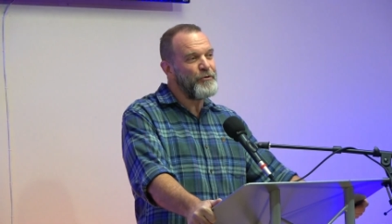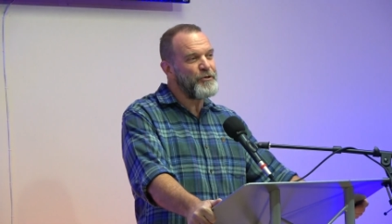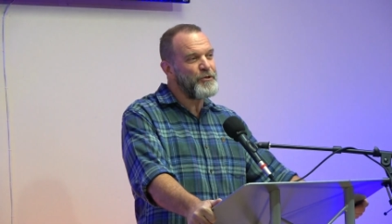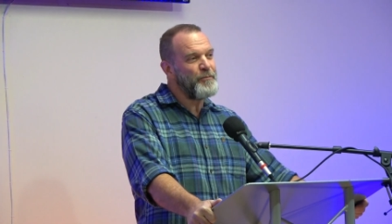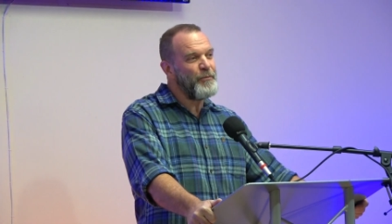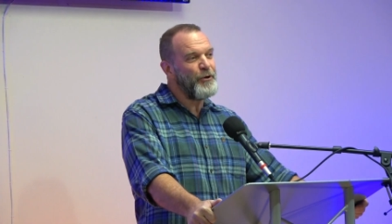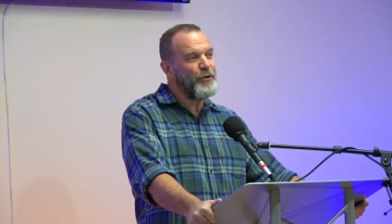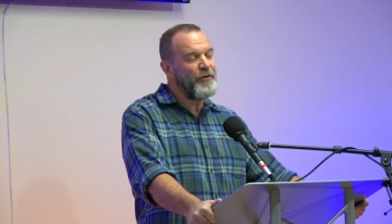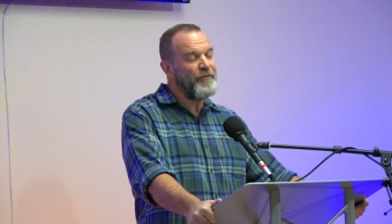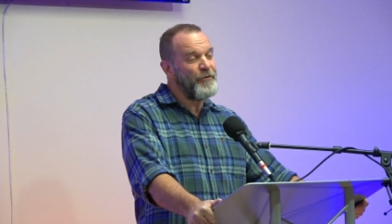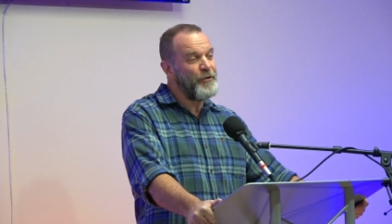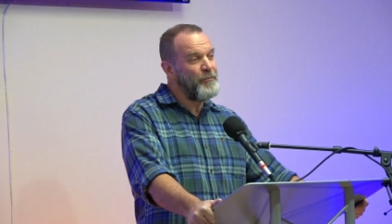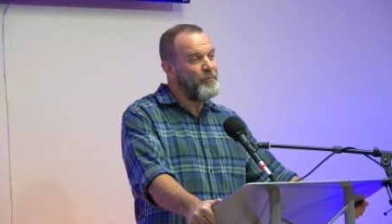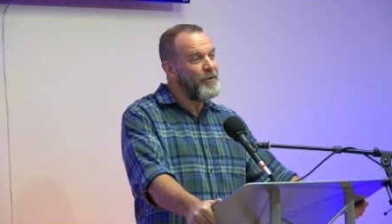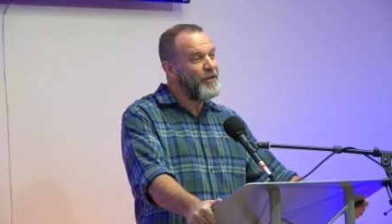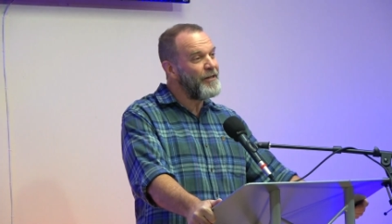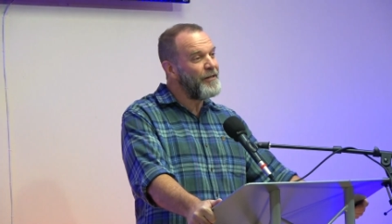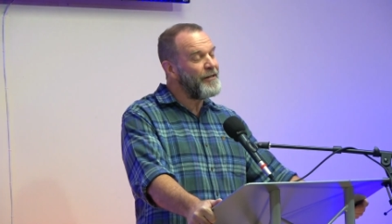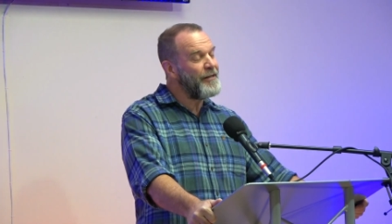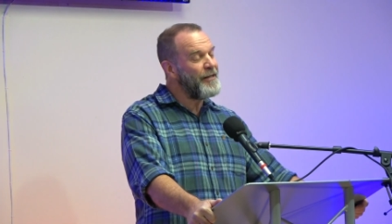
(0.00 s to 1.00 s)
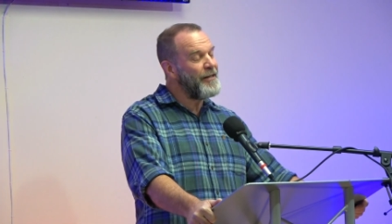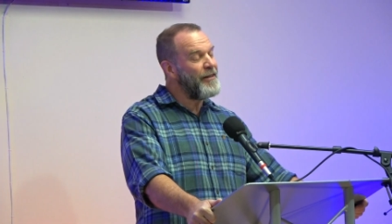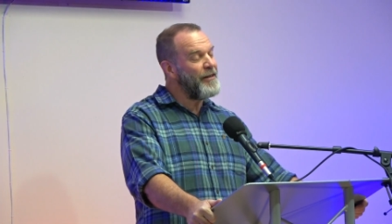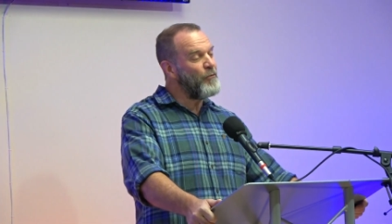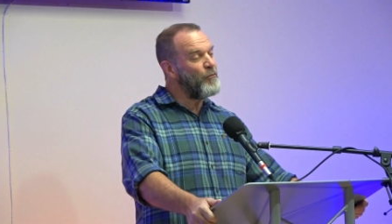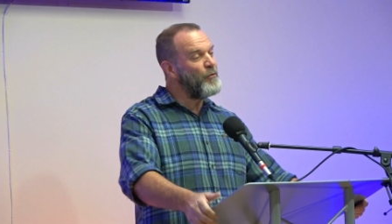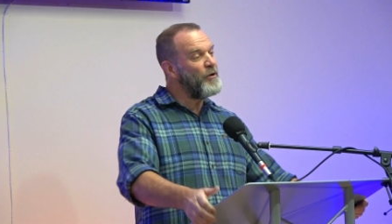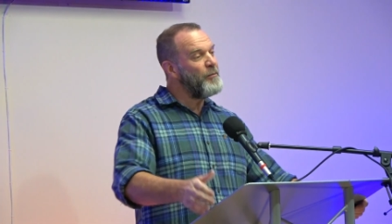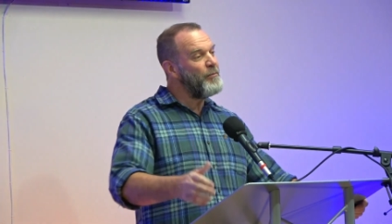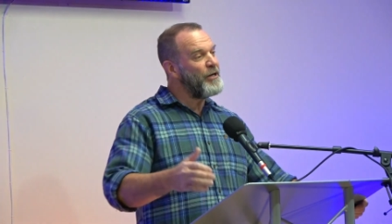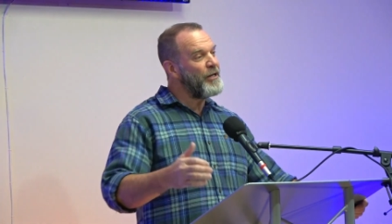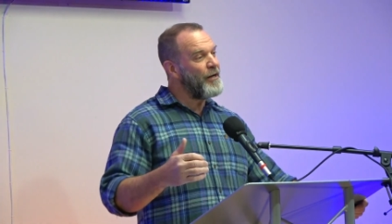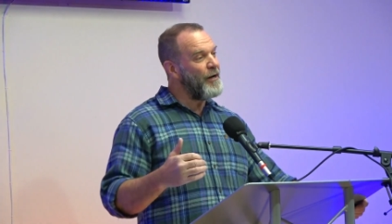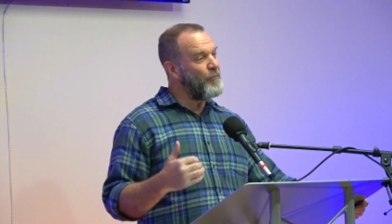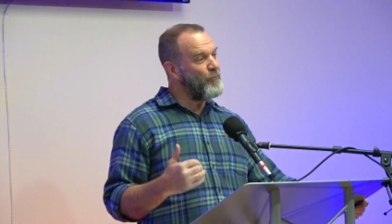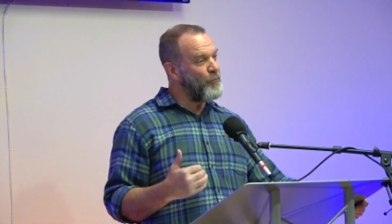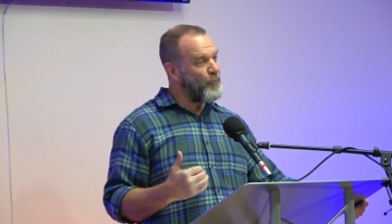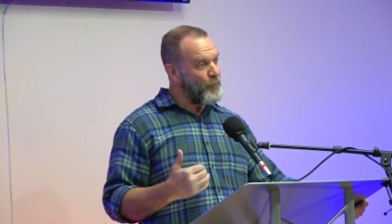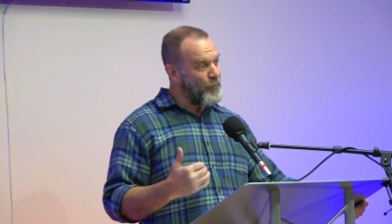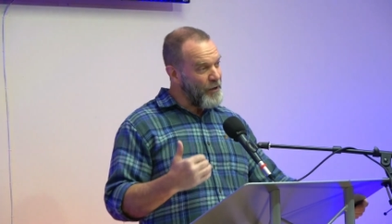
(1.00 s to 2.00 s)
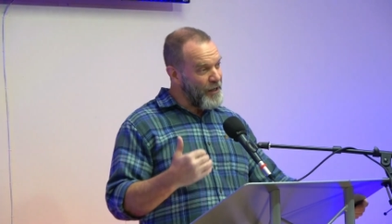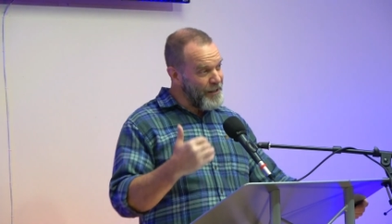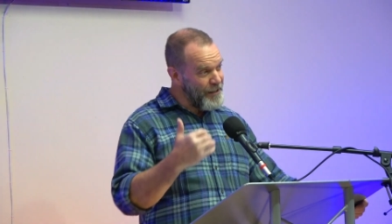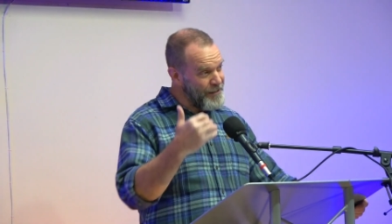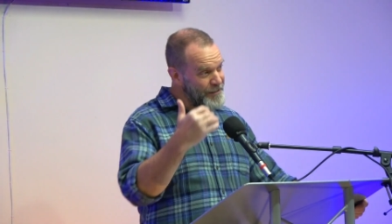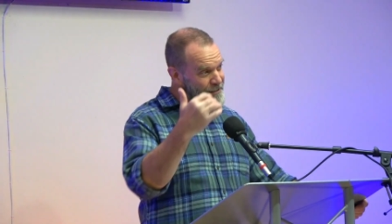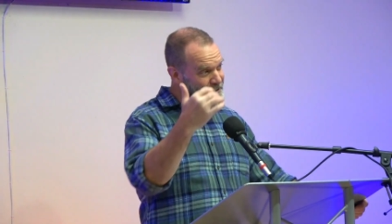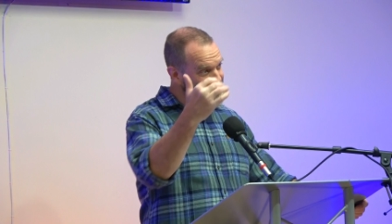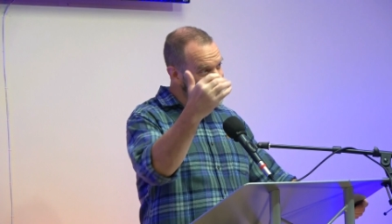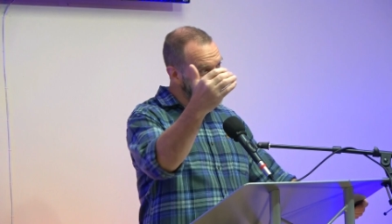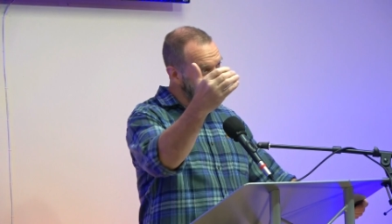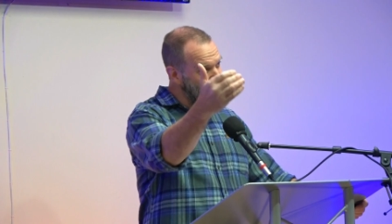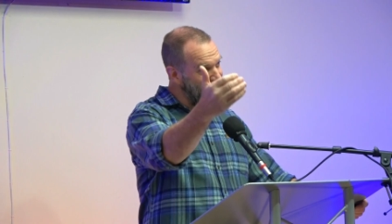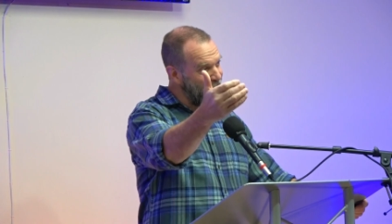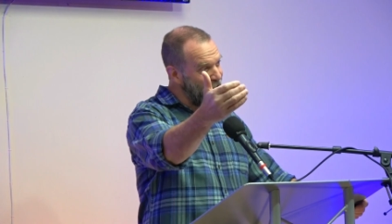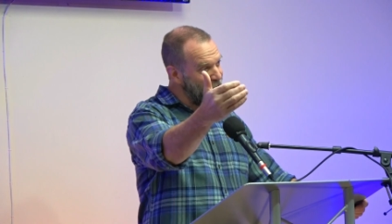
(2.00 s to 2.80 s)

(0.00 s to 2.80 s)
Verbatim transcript: the spirit of humility that we become relative